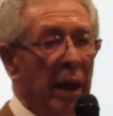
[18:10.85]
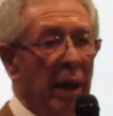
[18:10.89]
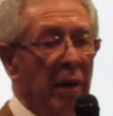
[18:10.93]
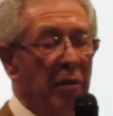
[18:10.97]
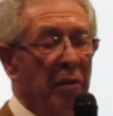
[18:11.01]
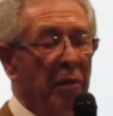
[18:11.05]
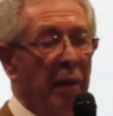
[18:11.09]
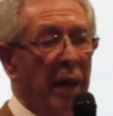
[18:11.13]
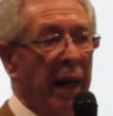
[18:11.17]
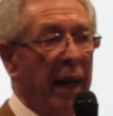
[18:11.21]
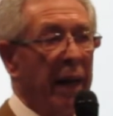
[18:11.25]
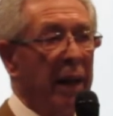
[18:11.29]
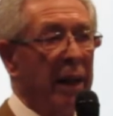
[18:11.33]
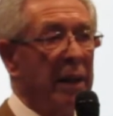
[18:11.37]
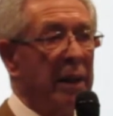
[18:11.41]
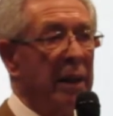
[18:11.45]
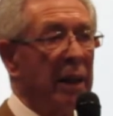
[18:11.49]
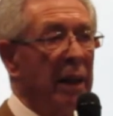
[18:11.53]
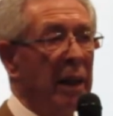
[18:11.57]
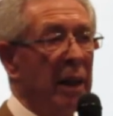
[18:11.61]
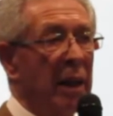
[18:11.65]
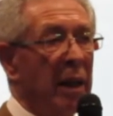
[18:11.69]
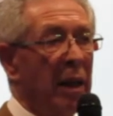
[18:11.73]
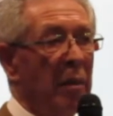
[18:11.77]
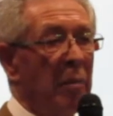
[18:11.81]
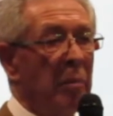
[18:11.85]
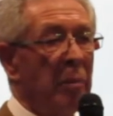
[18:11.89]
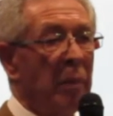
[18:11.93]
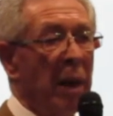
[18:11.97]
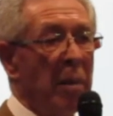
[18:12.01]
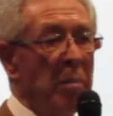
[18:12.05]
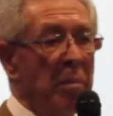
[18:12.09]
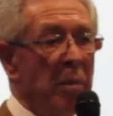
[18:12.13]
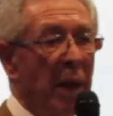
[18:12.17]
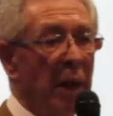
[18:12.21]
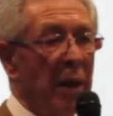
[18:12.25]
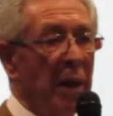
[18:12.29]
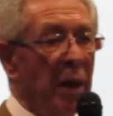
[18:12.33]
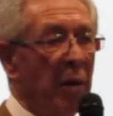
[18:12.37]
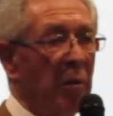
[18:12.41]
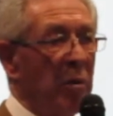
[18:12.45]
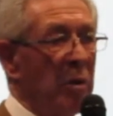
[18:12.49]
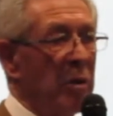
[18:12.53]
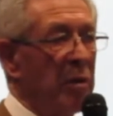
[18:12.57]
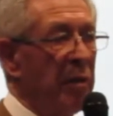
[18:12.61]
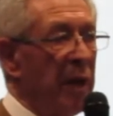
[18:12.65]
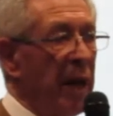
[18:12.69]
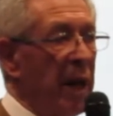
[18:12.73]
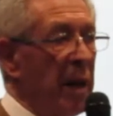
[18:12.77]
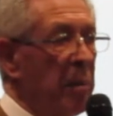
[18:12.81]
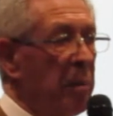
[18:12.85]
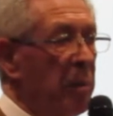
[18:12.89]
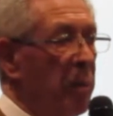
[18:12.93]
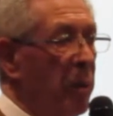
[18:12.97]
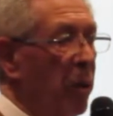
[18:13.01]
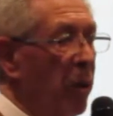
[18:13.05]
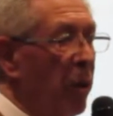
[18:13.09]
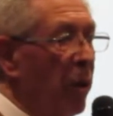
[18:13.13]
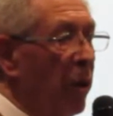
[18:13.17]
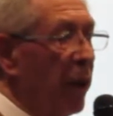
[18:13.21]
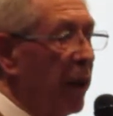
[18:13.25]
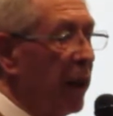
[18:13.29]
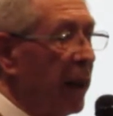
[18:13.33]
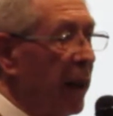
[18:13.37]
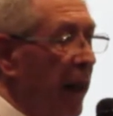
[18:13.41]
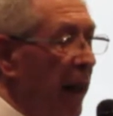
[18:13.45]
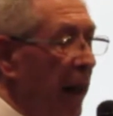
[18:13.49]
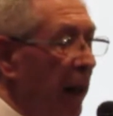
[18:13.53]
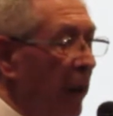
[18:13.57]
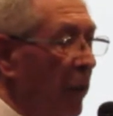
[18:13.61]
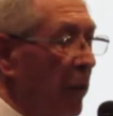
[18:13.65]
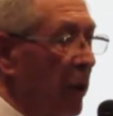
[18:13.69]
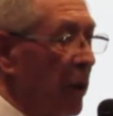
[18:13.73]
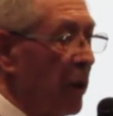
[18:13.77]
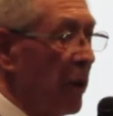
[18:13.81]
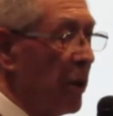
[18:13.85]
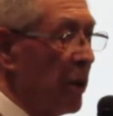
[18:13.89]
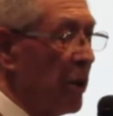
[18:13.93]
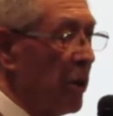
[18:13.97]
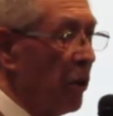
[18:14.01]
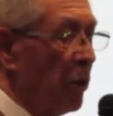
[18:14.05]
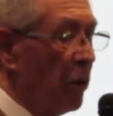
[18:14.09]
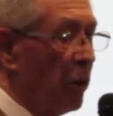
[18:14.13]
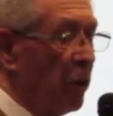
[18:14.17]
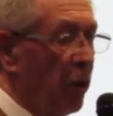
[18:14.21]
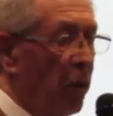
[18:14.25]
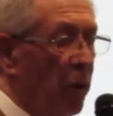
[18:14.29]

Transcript: effect, my mother was very poor at languages